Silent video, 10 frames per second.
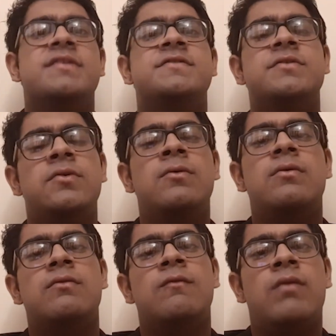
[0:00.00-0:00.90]

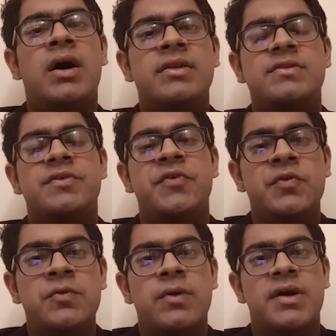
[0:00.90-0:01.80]
so what
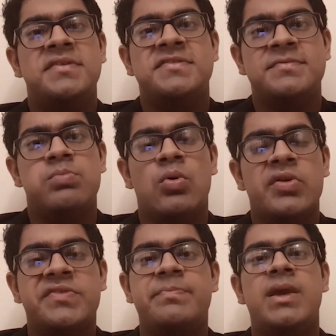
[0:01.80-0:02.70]
you as
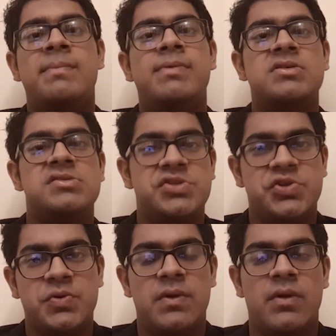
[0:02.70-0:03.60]
sports people
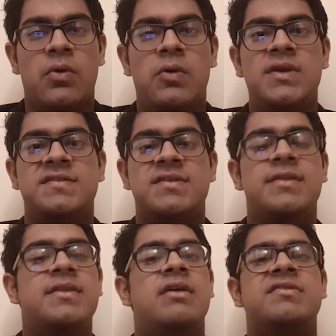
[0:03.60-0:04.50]
should know is
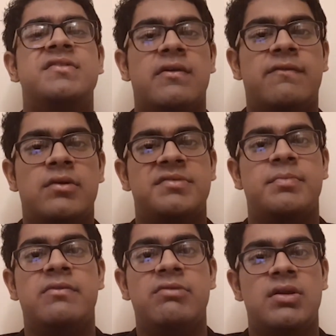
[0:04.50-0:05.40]
that there is a difference
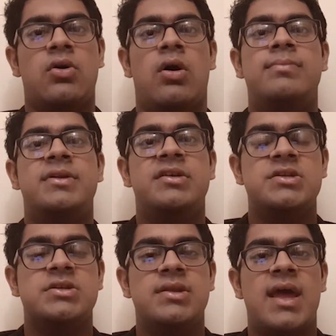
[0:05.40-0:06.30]
between
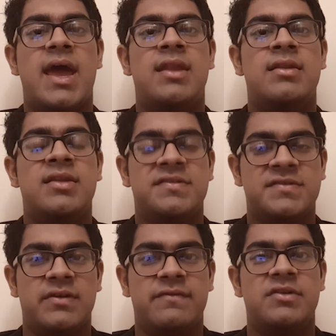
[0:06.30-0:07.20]
competition and
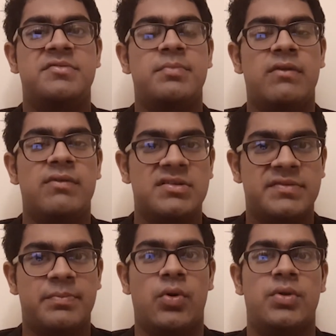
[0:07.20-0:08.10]
there's a difference between
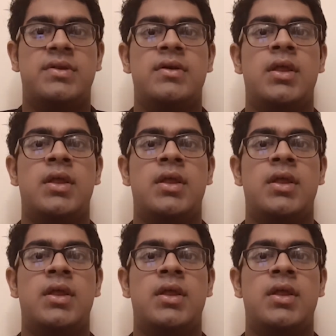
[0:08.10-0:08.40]
sport.